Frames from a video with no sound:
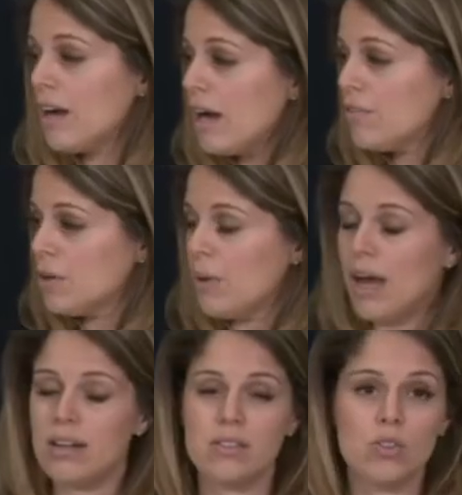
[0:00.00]
out if your
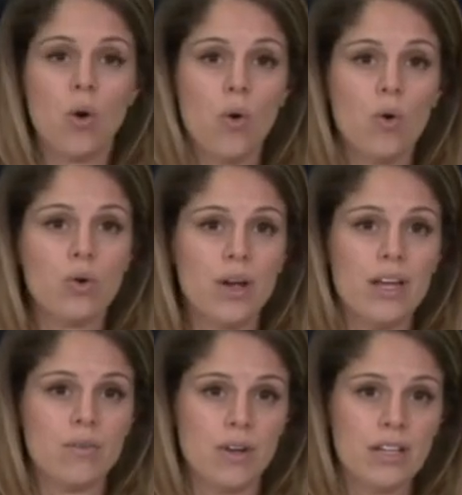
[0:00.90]
product is whole
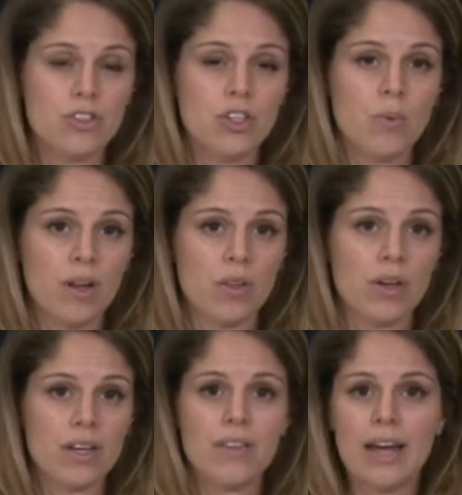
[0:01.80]
grain rich, you want to
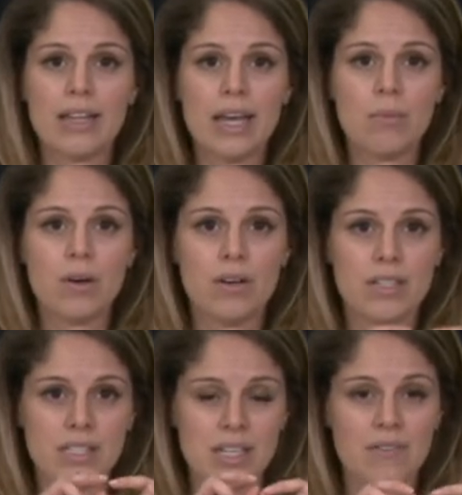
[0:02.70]
look at that label
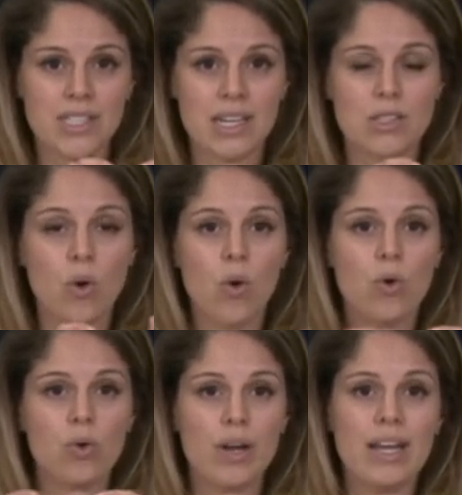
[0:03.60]
and see if it says whole
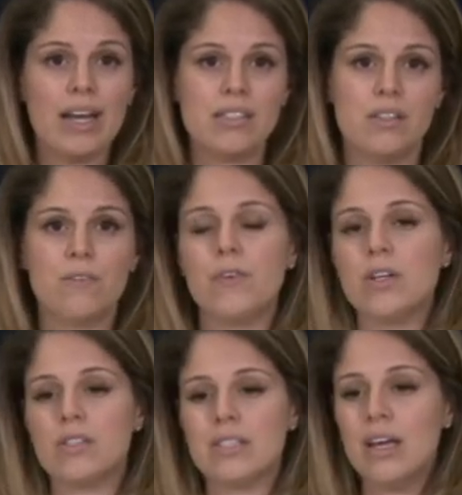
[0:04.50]
grain as the
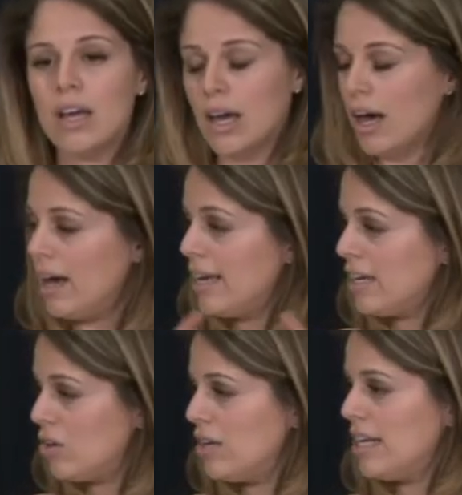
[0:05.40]
first uh,
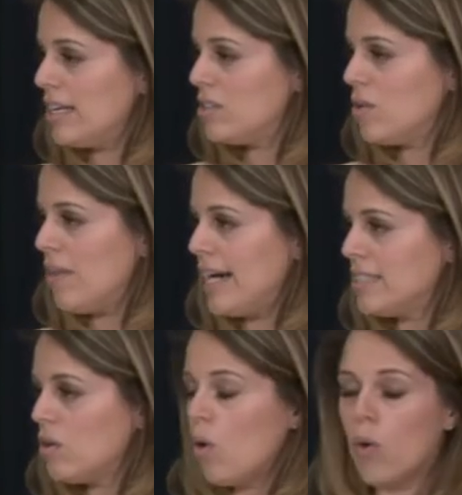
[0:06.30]
ingredient. So
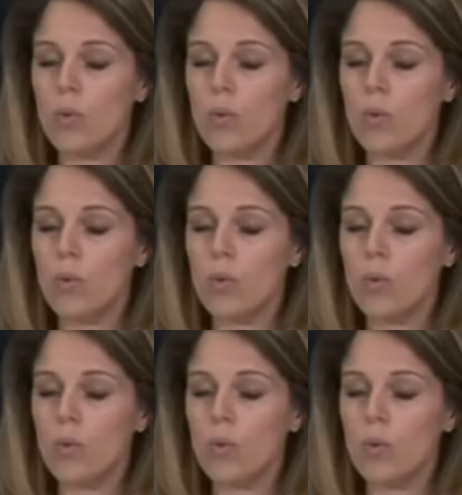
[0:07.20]
that's whole